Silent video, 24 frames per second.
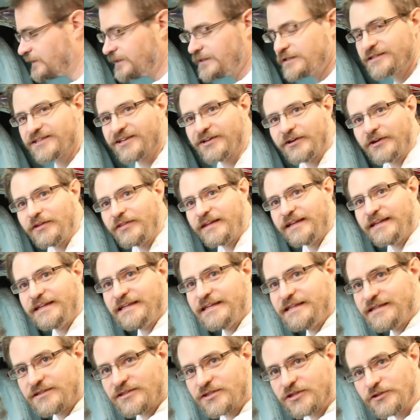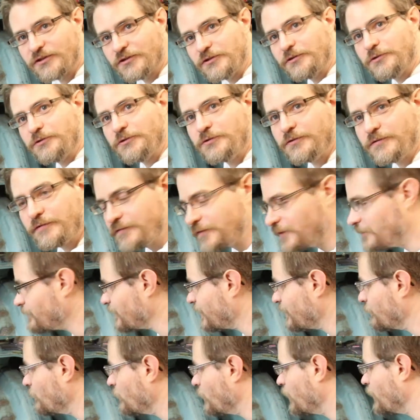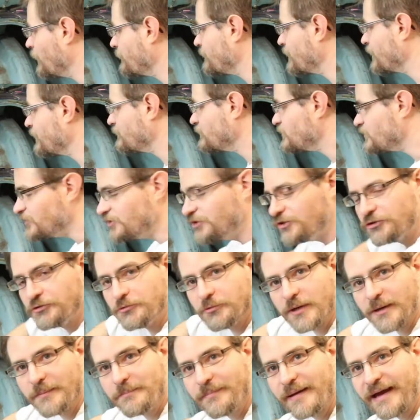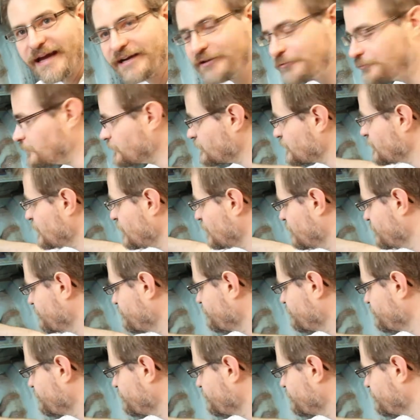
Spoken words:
So I then need to figure out what I'm going to do about